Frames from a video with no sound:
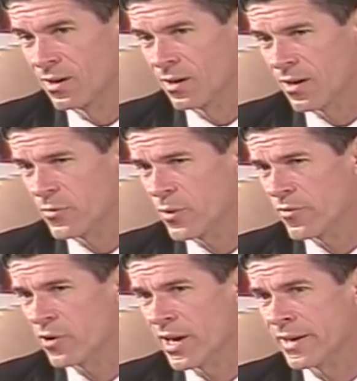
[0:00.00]
Have you
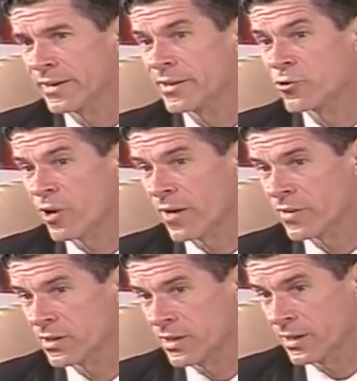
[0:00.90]
ever had any
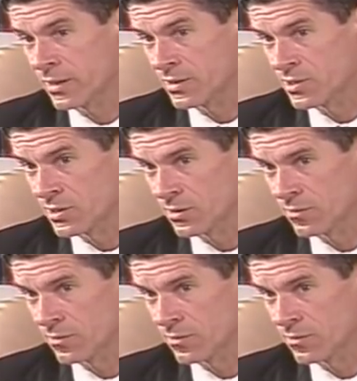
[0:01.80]
traffic tickets?